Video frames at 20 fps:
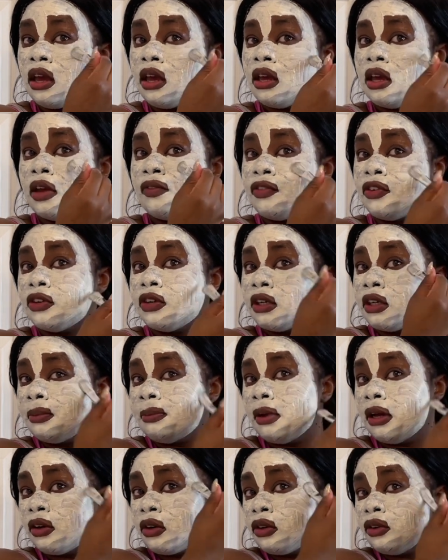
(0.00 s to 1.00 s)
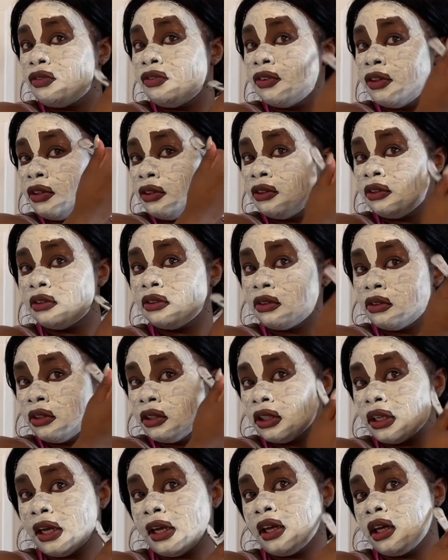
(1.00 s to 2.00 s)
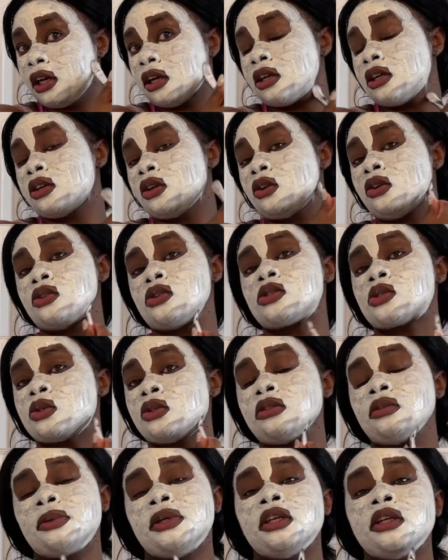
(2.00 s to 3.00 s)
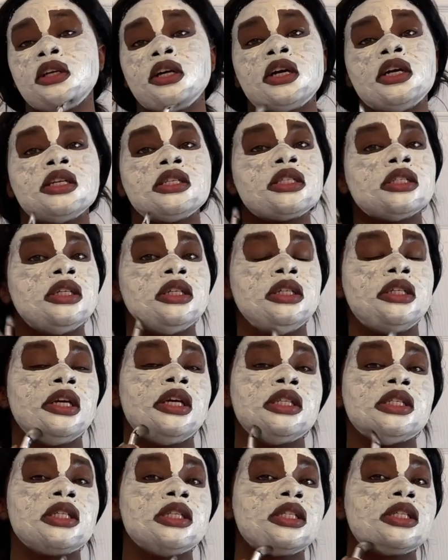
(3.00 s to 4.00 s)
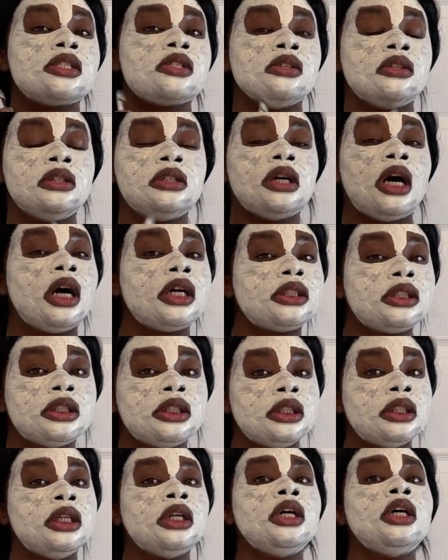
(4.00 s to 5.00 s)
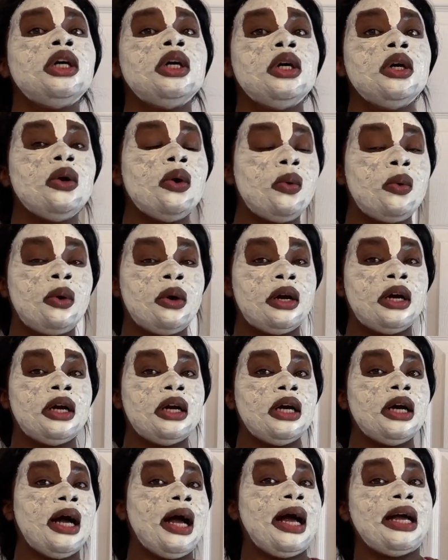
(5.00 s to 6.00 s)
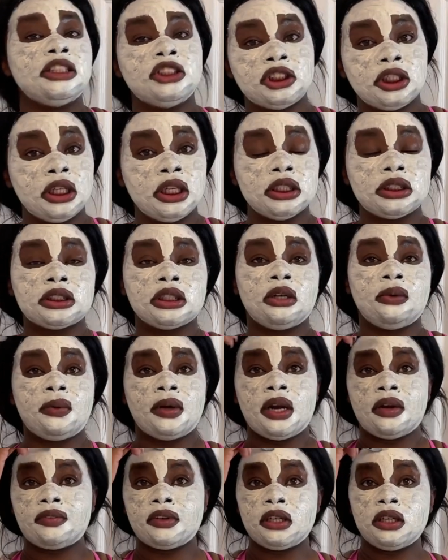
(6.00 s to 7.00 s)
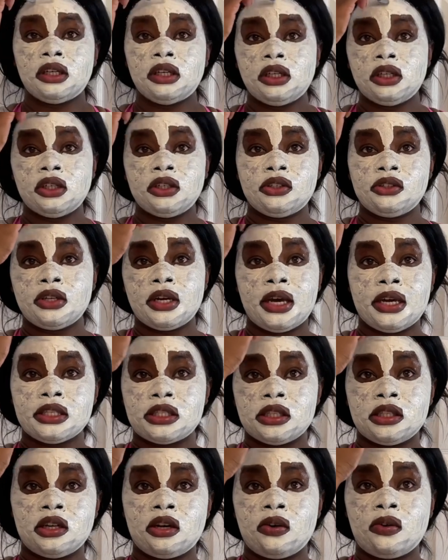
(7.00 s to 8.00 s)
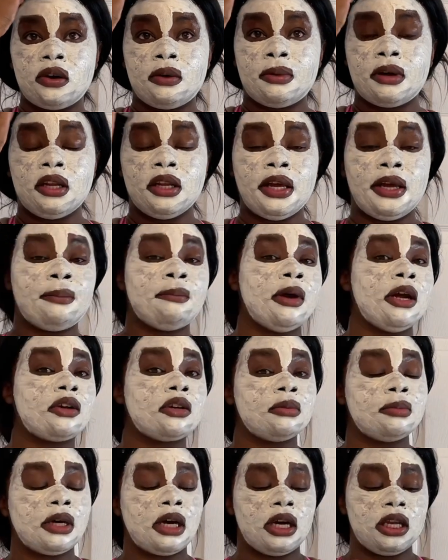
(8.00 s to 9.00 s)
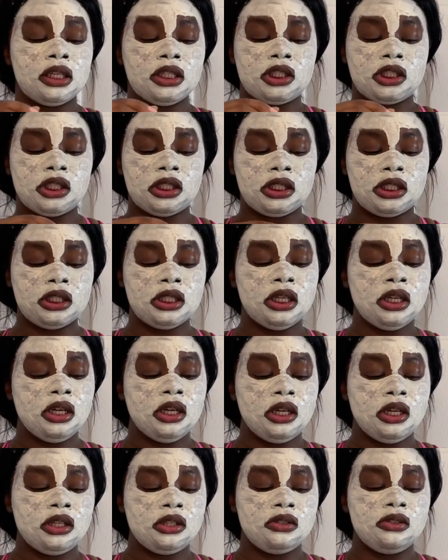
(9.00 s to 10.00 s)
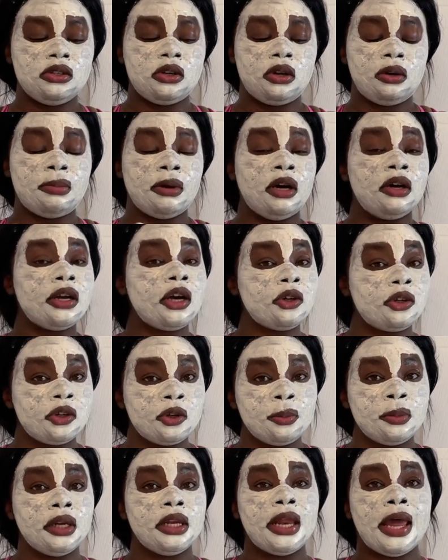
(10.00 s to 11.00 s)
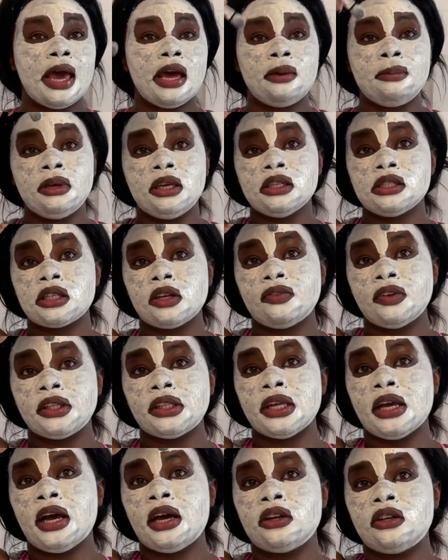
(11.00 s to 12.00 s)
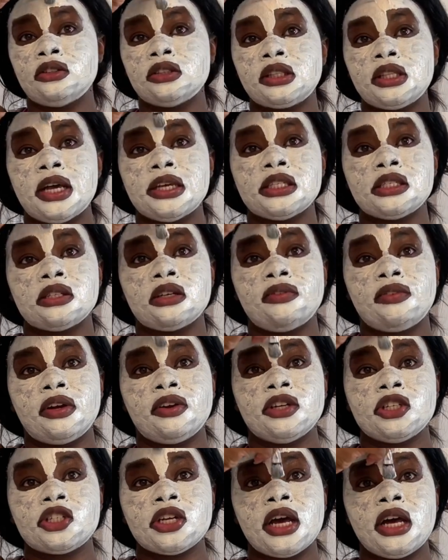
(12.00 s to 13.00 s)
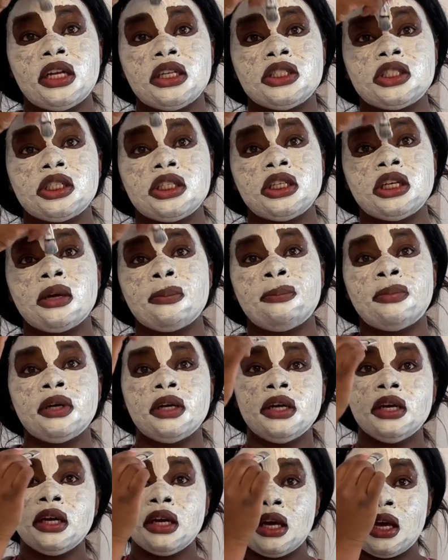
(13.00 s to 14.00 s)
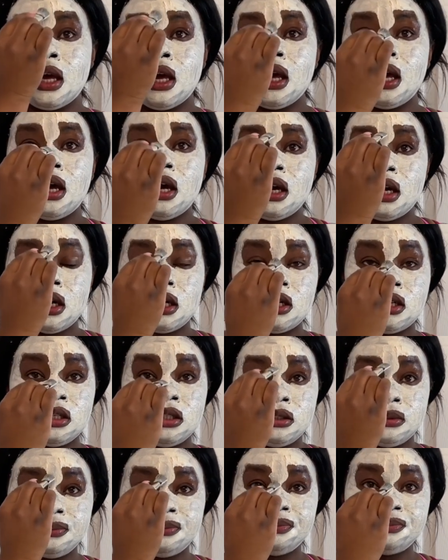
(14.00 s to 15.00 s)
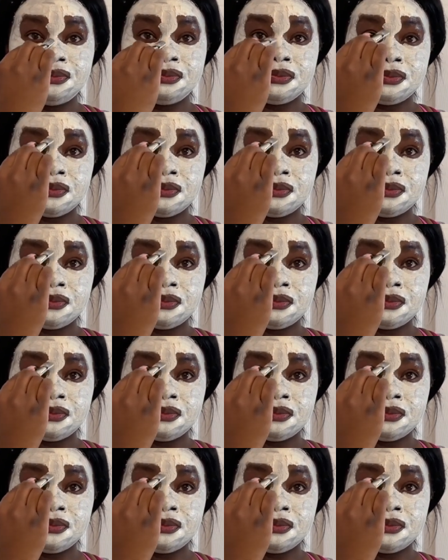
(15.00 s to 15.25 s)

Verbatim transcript: if you're in the medical field or like going to school to be a nurse, a dentist, or a doctor, or a hygienist, or whatever, you guys know about like microbiology, you know about human anatomy and stuff like that, how those classes are very challenging. But, um,